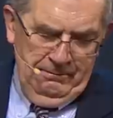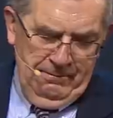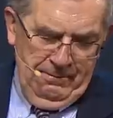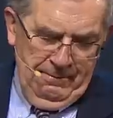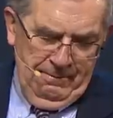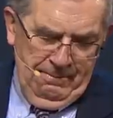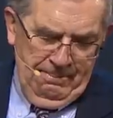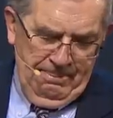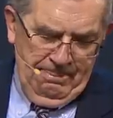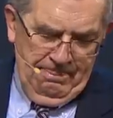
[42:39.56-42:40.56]

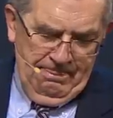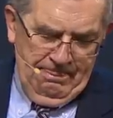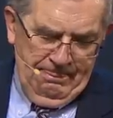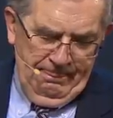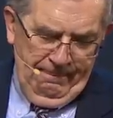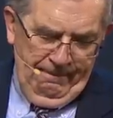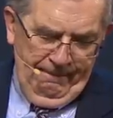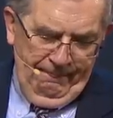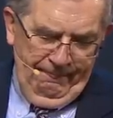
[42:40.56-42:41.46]
(no one is talking)